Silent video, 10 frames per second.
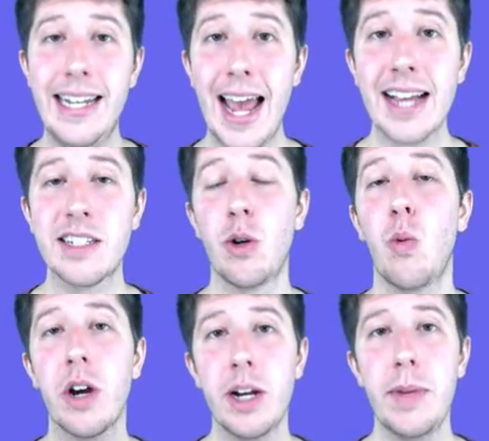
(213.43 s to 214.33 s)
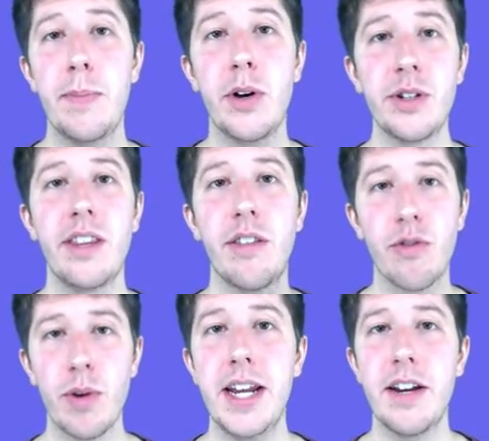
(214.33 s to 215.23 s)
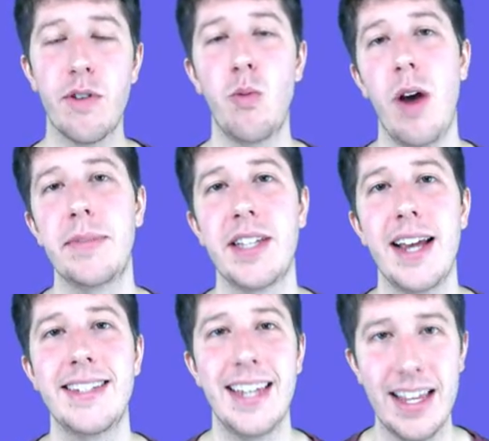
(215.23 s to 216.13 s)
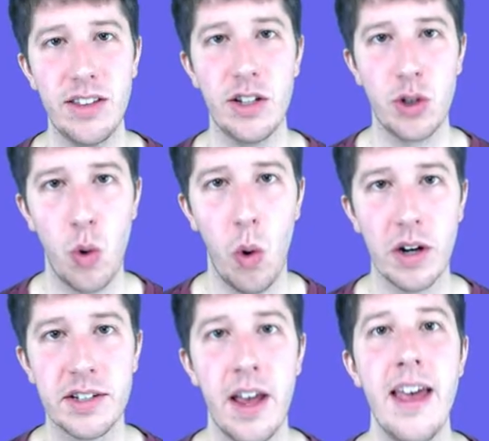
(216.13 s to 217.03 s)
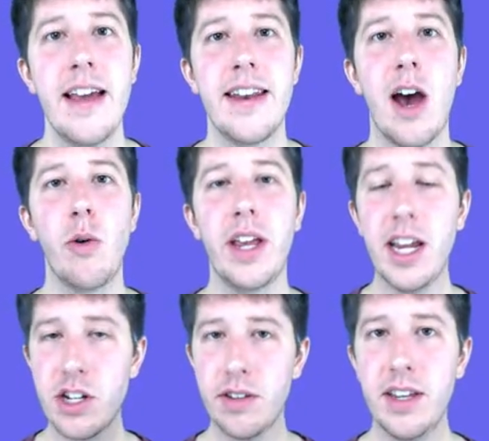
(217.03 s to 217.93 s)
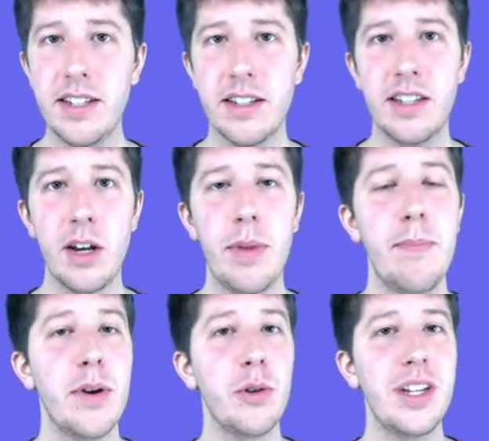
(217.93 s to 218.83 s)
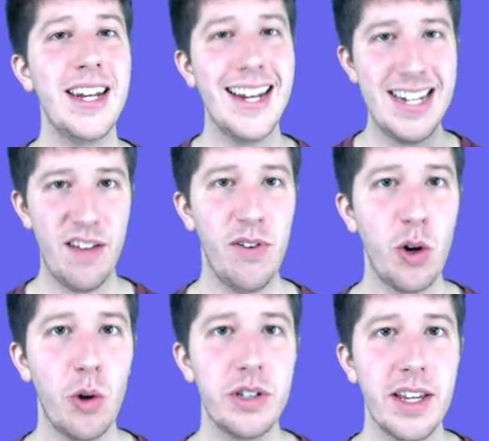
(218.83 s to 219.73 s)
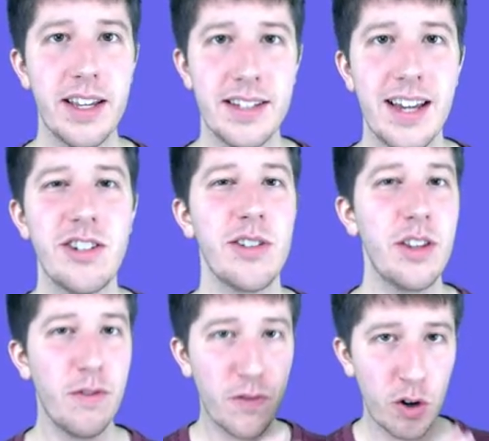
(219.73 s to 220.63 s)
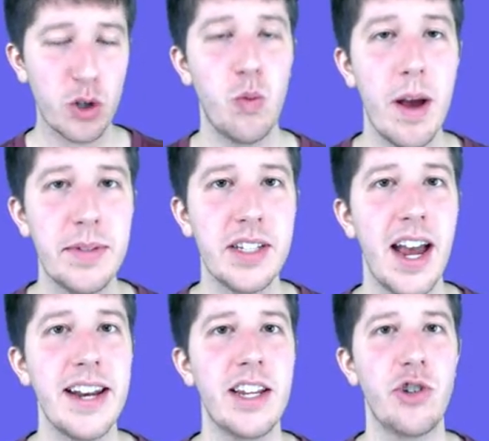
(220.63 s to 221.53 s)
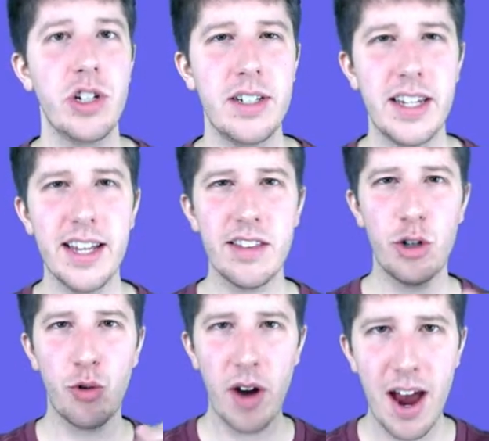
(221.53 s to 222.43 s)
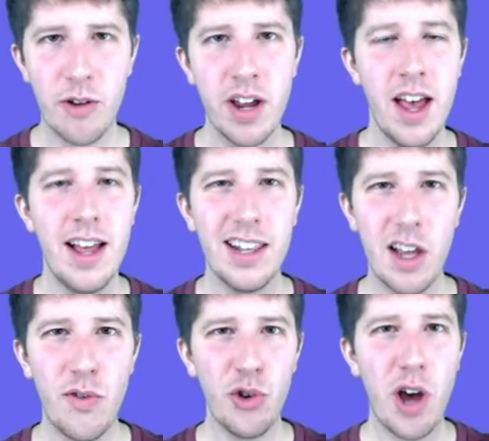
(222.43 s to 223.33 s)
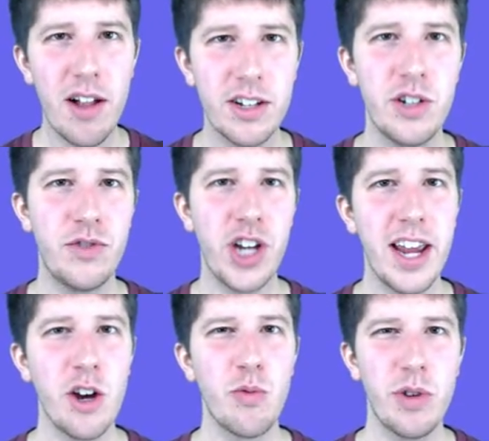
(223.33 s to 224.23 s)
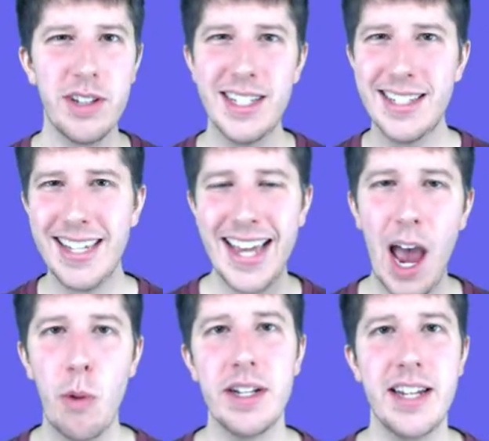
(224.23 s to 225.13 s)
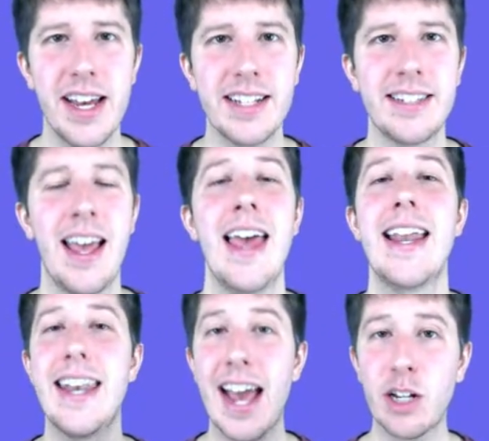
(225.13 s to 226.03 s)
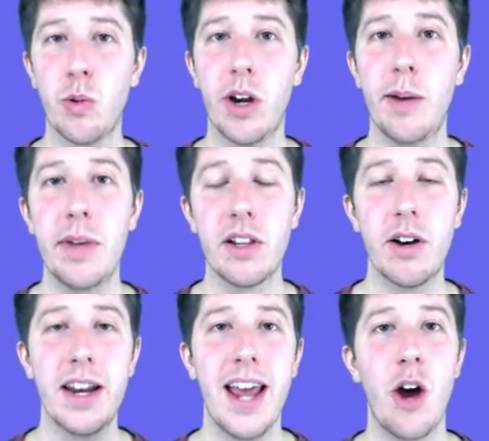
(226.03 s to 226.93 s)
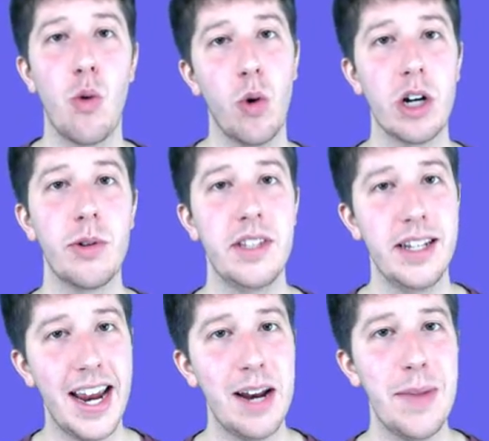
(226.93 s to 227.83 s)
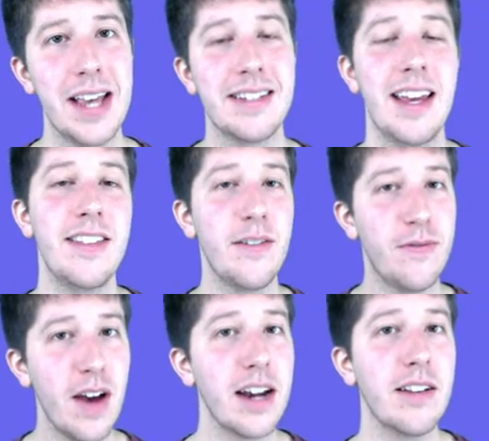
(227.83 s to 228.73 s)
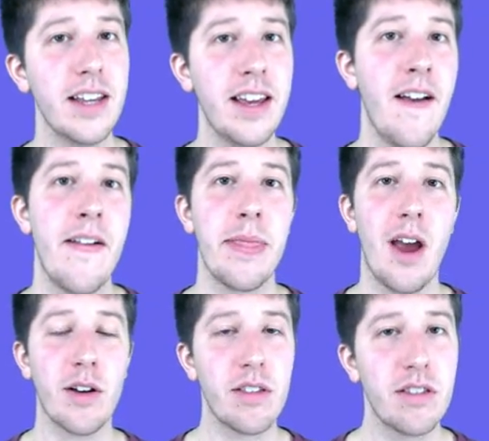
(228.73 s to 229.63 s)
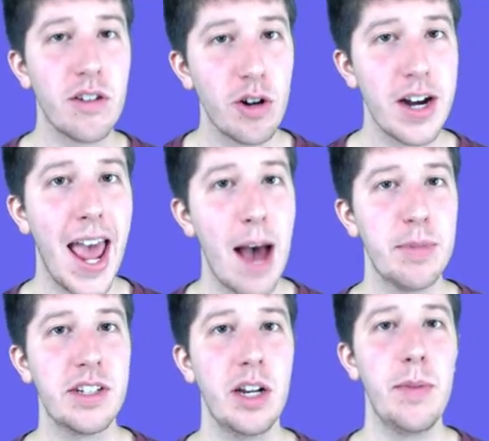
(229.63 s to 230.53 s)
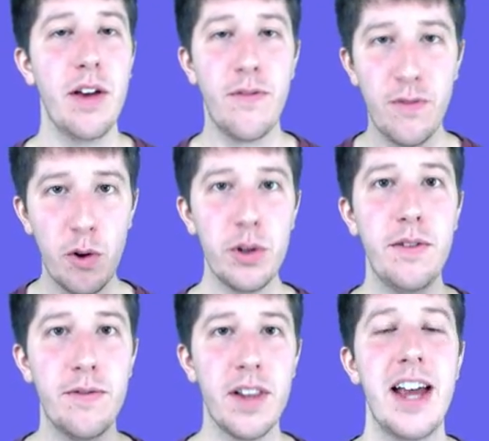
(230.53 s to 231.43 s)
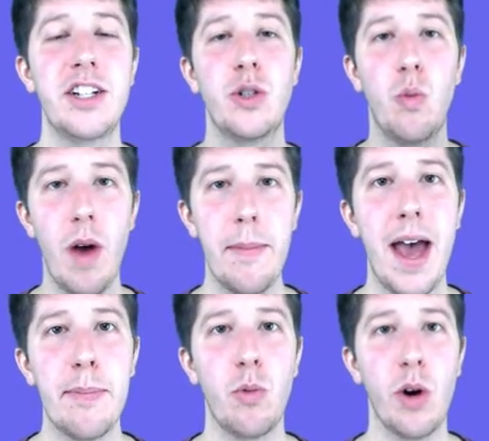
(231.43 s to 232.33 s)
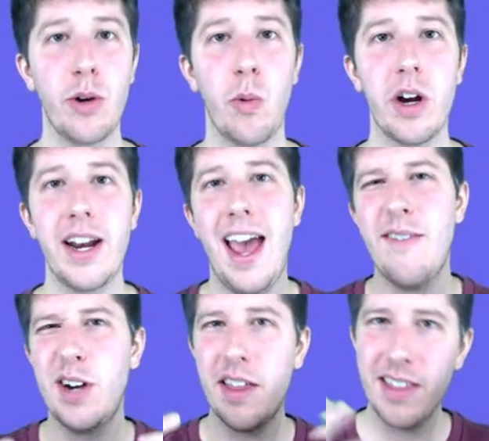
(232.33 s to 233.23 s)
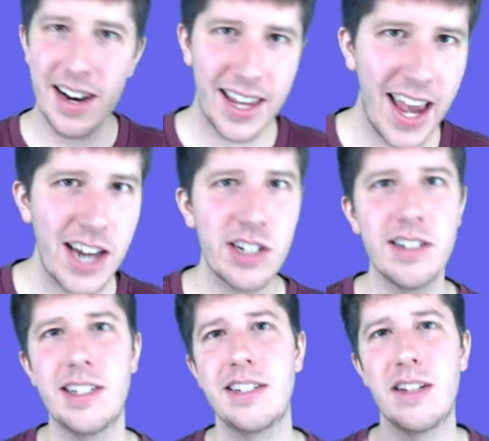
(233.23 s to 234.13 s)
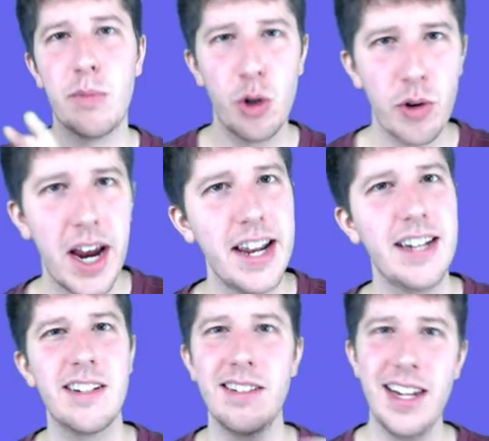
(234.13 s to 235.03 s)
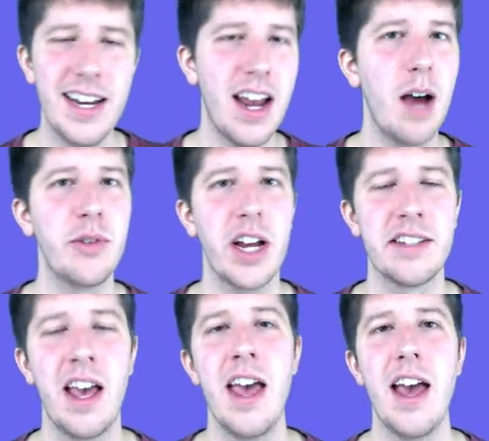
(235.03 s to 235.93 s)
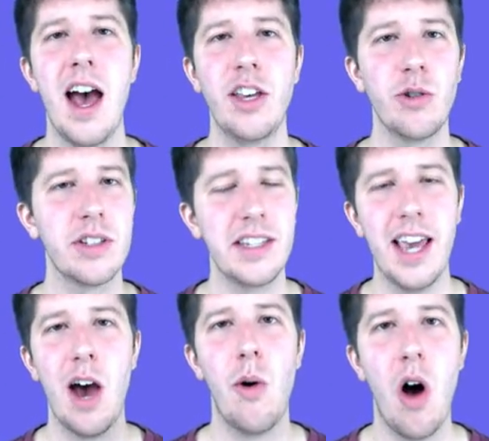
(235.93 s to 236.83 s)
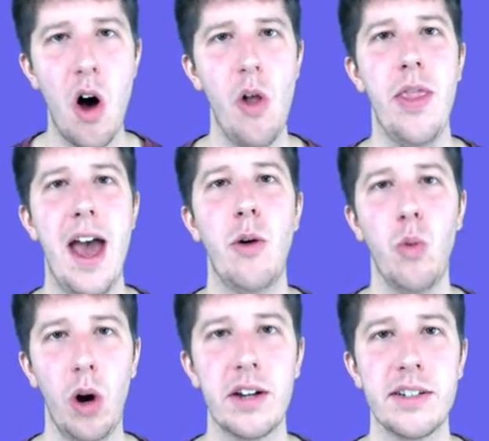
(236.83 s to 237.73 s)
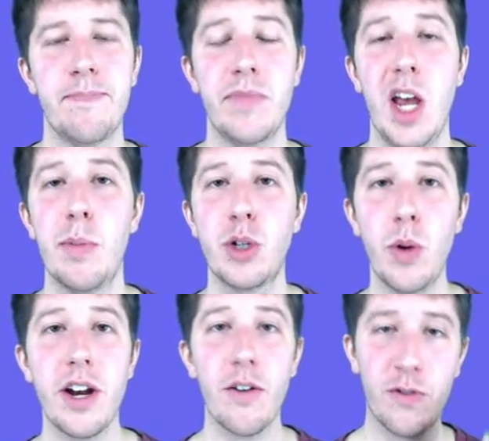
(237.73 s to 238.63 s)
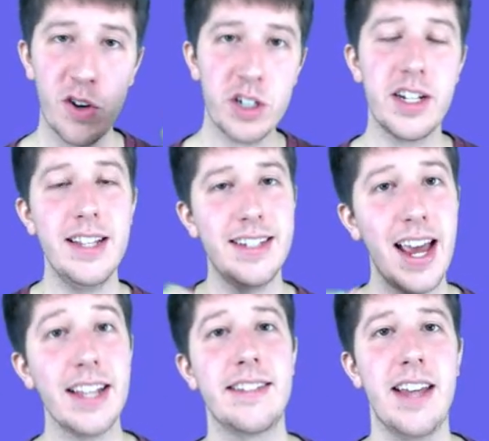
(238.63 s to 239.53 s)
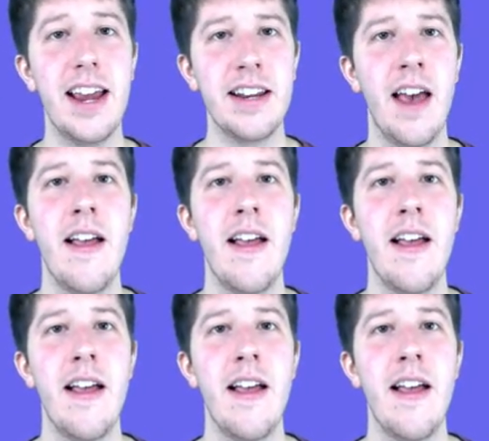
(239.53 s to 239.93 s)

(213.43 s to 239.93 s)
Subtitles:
Next, we're going to be building 3 different websites in this course. Now, each of these is going to be building in difficulty. Essentially, the first website is just to get the ground level knowledge of Django, really see how it ticks. Next, we're going to be learning how to work with the database. And then finally, our third app is going to be a fully fledged web app where we're going to have an authentication system, creating, deleting objects. You'll see how all that works. Now, between our first and second site,